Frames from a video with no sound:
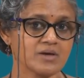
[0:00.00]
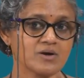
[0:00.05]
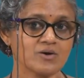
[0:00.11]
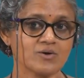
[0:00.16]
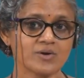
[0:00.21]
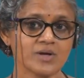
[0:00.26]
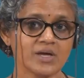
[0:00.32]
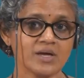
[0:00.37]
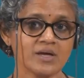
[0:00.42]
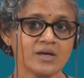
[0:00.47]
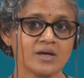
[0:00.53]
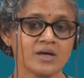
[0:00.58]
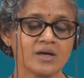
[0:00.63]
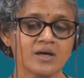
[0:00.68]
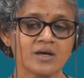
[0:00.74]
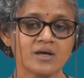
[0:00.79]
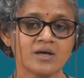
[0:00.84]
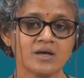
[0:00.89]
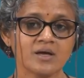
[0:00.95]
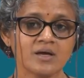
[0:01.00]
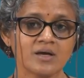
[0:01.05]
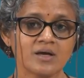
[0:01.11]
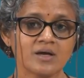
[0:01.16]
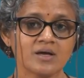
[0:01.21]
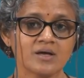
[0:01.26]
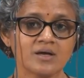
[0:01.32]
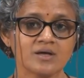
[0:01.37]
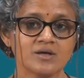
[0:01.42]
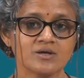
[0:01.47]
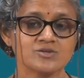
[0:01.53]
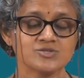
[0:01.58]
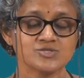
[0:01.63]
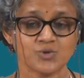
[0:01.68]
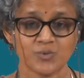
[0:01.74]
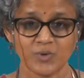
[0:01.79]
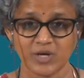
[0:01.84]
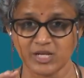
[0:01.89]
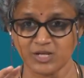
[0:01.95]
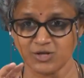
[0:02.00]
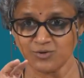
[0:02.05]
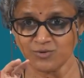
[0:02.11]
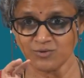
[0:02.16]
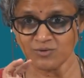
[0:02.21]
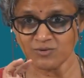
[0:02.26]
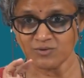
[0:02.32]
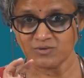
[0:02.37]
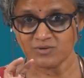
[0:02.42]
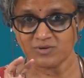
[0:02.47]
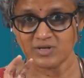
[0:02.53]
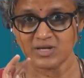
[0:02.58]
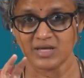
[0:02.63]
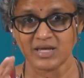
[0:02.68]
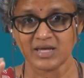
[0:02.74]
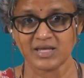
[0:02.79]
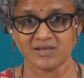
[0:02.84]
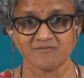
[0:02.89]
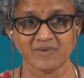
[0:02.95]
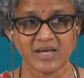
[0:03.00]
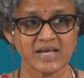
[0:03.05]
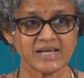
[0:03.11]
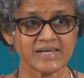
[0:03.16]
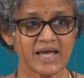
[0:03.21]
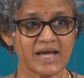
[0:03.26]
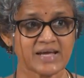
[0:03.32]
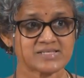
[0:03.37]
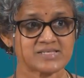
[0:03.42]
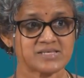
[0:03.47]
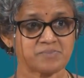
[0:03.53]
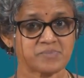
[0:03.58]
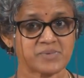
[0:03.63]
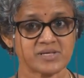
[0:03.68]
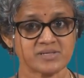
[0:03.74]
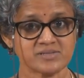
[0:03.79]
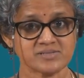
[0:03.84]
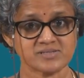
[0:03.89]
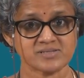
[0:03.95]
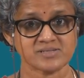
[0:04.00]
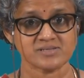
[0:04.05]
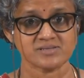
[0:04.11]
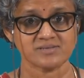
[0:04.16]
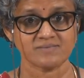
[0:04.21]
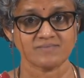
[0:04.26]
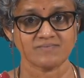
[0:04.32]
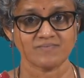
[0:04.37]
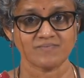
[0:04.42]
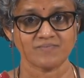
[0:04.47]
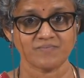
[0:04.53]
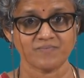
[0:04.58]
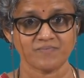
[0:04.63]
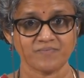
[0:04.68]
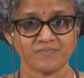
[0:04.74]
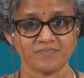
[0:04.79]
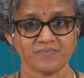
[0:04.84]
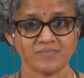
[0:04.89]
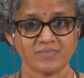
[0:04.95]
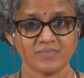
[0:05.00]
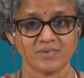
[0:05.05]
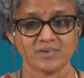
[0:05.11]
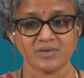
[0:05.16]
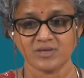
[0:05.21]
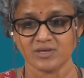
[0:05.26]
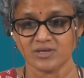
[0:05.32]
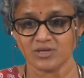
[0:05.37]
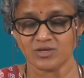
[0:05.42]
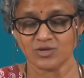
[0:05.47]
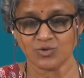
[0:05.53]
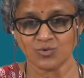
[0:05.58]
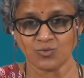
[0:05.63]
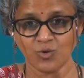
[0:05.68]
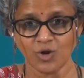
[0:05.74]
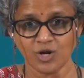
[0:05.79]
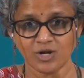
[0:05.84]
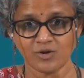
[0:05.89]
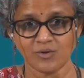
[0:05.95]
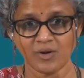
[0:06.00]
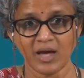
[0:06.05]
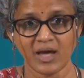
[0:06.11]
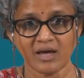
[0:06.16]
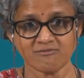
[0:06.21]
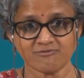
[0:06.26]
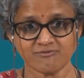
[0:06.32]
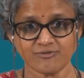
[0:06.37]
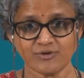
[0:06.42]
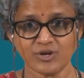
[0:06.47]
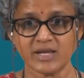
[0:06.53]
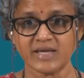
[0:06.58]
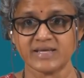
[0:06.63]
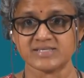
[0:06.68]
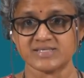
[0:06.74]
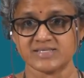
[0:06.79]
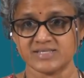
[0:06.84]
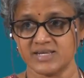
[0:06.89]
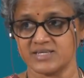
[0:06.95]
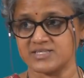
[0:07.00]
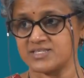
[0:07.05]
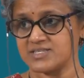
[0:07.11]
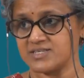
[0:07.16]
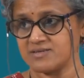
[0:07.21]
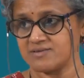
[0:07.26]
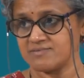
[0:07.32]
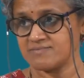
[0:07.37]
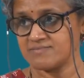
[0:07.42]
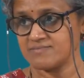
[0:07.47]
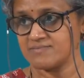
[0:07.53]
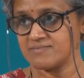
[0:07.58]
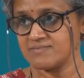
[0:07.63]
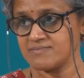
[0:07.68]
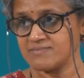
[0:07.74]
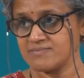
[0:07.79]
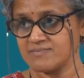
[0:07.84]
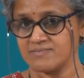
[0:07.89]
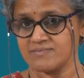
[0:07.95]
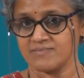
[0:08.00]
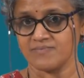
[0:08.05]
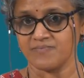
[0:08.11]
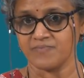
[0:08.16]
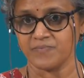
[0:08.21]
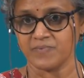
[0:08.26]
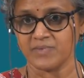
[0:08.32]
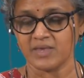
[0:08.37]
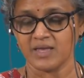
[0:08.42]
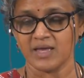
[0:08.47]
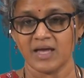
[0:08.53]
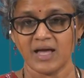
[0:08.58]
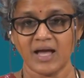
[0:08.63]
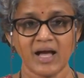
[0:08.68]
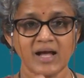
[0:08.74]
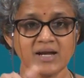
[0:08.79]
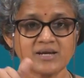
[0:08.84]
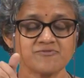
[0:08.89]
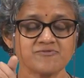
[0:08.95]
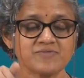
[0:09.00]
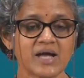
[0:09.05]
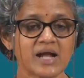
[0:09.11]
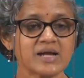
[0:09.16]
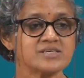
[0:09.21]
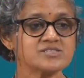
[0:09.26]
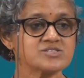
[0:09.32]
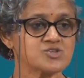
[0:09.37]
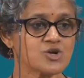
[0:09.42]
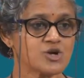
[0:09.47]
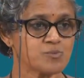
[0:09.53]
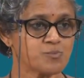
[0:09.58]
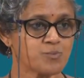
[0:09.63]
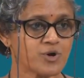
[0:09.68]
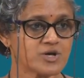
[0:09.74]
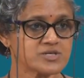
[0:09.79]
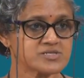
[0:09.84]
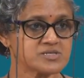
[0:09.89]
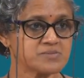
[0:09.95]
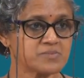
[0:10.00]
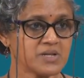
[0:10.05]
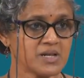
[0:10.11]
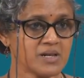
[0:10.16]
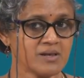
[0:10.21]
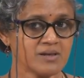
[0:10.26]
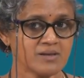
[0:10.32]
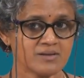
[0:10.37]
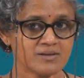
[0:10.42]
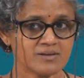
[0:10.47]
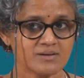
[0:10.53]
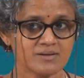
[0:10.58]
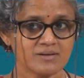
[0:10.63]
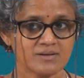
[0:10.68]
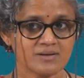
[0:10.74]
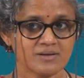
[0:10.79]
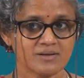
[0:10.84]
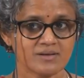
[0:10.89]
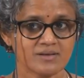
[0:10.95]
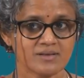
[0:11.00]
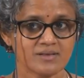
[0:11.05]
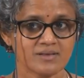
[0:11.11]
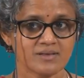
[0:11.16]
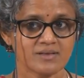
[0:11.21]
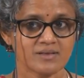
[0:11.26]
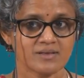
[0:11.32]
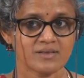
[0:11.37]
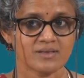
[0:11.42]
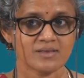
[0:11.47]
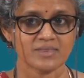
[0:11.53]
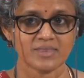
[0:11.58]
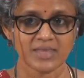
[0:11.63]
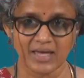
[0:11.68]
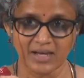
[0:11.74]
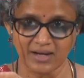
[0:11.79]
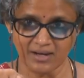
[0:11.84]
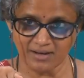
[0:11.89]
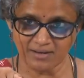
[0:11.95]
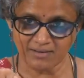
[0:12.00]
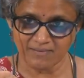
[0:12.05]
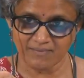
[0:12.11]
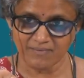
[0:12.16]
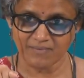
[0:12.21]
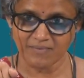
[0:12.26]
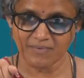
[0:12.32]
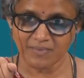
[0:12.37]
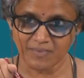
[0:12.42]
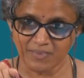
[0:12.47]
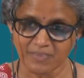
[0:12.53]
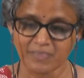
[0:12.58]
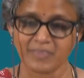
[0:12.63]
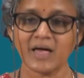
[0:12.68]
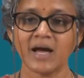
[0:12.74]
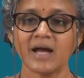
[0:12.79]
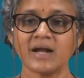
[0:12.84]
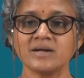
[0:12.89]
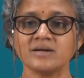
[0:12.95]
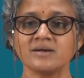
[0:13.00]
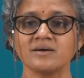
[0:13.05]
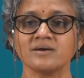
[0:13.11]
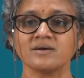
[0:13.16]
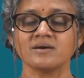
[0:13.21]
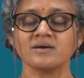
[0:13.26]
Okay. So, when you in weight acceptance, you want to have full extension and if that is not possible, then that